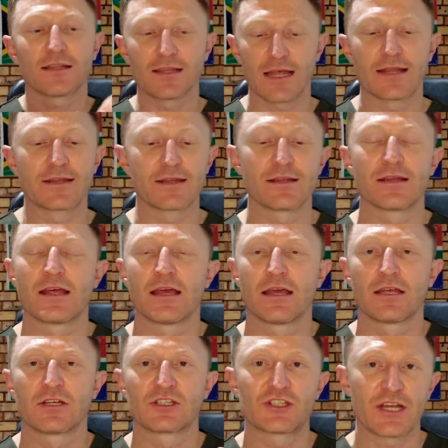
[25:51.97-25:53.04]
London
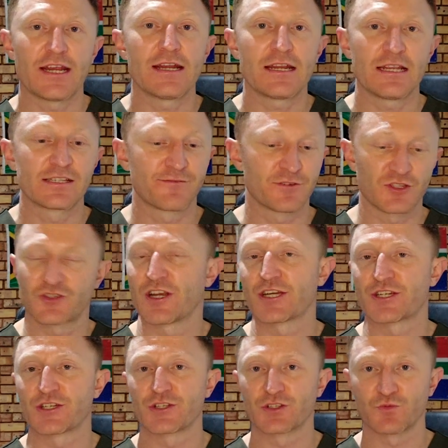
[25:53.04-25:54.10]
shared his
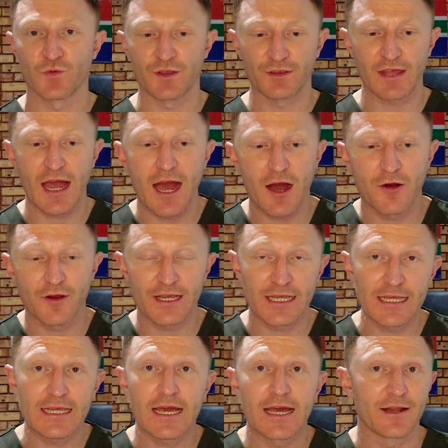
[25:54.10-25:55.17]
frustrations with how
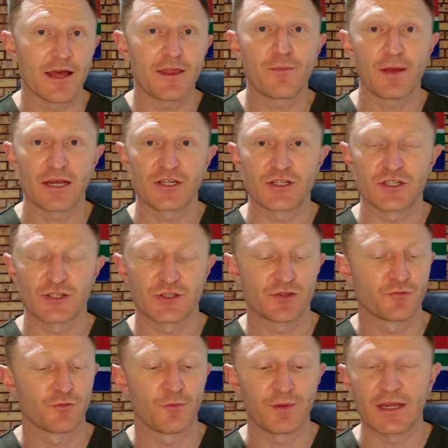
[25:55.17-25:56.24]
he and other patients
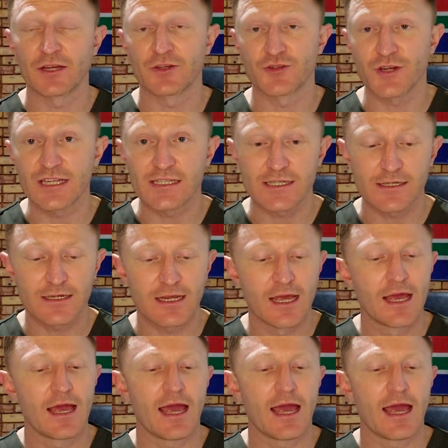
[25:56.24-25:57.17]
were being treated